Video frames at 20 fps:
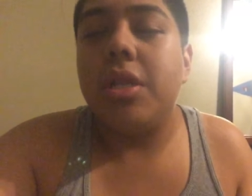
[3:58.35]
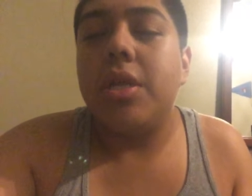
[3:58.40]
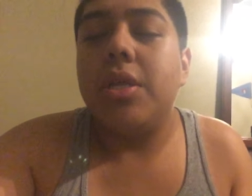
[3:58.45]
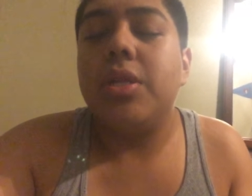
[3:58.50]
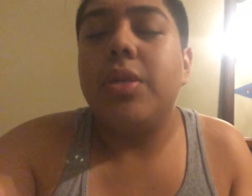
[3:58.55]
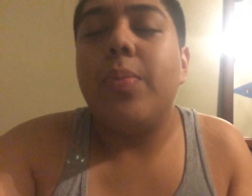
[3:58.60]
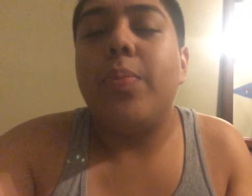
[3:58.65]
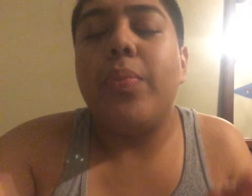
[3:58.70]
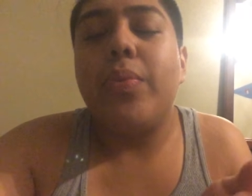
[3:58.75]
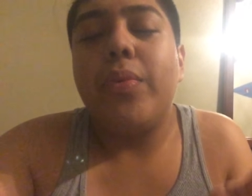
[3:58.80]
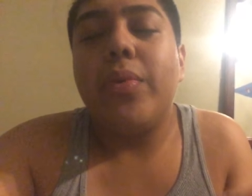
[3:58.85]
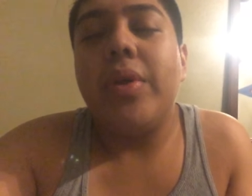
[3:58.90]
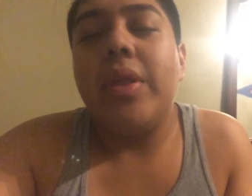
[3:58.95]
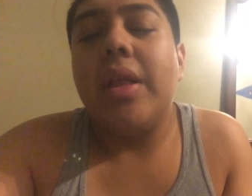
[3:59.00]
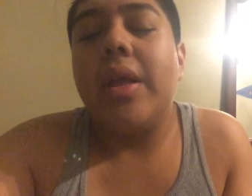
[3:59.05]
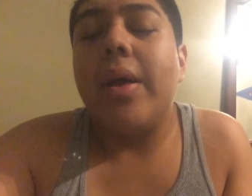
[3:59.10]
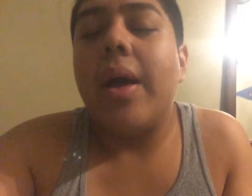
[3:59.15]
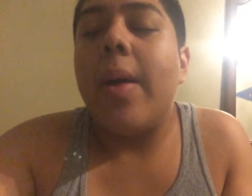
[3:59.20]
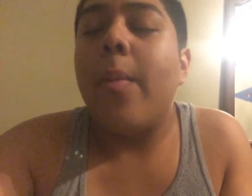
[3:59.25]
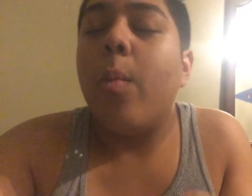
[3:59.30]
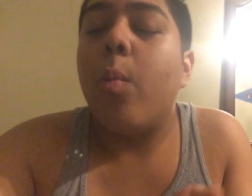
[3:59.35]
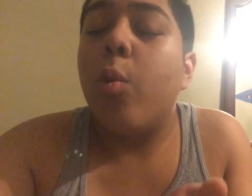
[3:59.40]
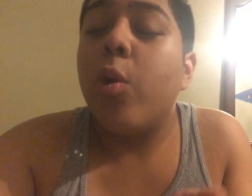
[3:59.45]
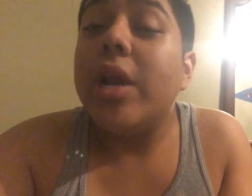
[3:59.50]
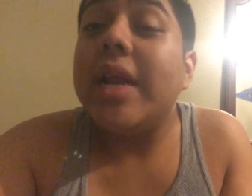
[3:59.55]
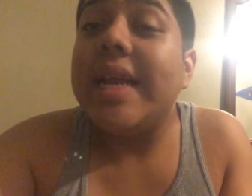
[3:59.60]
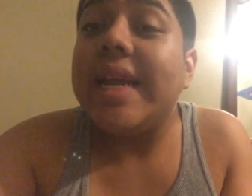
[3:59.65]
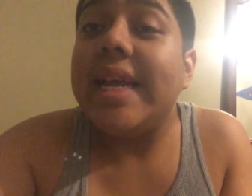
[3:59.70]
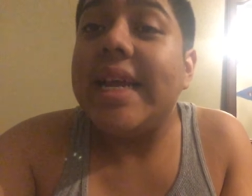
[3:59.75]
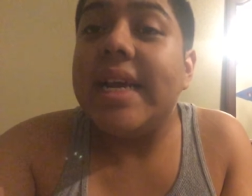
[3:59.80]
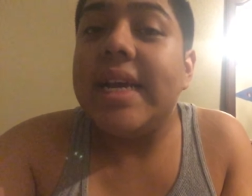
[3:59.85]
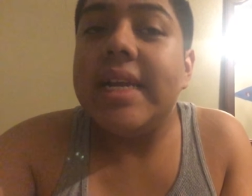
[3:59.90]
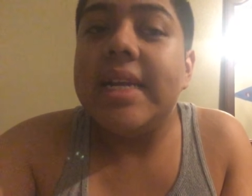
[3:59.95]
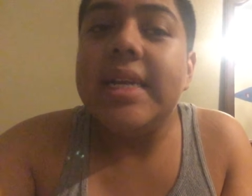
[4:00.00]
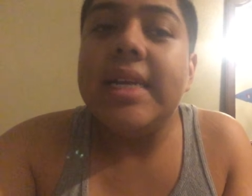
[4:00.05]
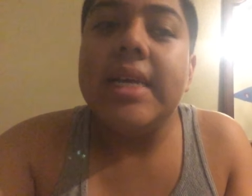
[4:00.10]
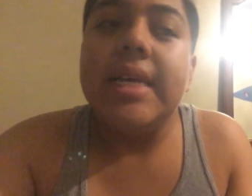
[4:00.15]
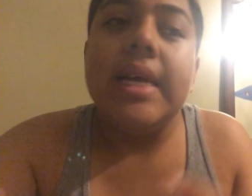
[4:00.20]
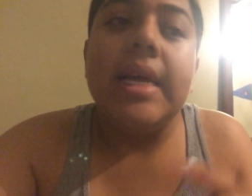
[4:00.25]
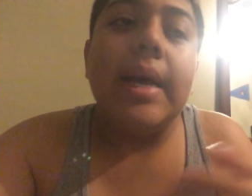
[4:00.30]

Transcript: That's the point. I'm working,